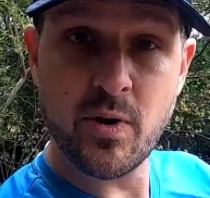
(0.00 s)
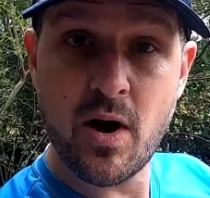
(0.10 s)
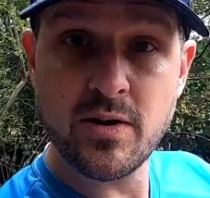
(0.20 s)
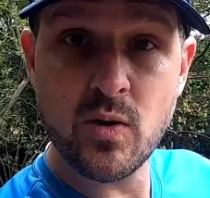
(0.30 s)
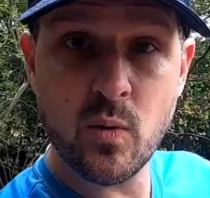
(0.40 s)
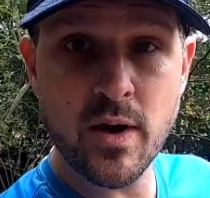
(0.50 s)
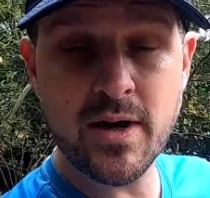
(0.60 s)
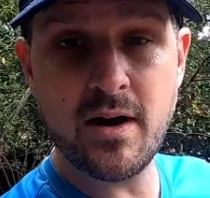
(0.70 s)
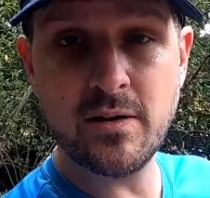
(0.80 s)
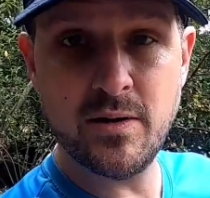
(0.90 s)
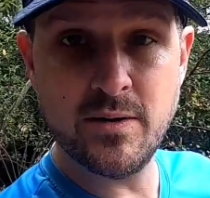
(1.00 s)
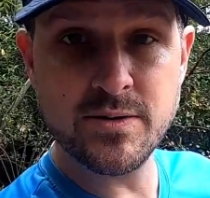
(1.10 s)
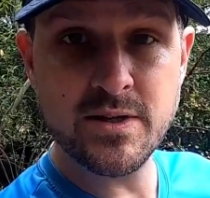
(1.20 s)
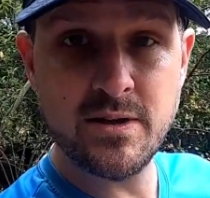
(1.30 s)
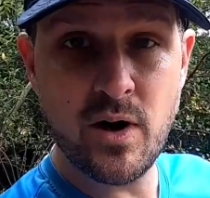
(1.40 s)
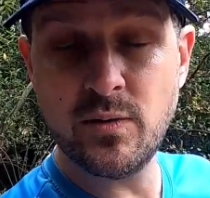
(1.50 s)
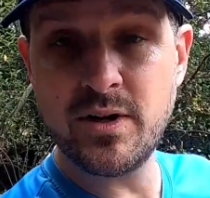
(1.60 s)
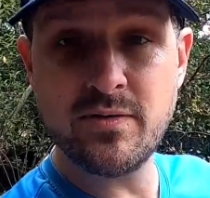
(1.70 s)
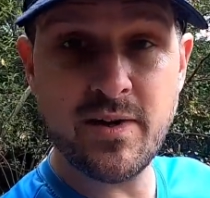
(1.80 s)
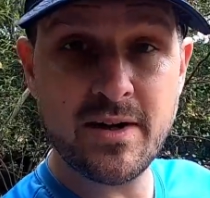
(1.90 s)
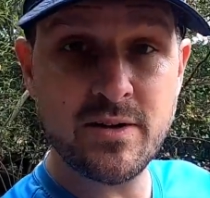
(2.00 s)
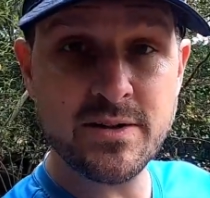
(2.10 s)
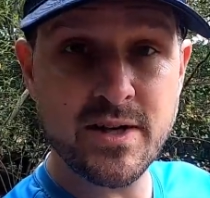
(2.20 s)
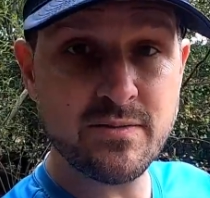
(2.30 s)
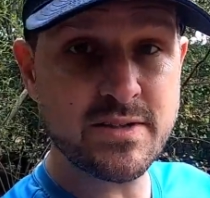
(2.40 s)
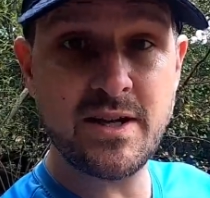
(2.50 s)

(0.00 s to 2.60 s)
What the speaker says: put on your workout clothes only to find yourself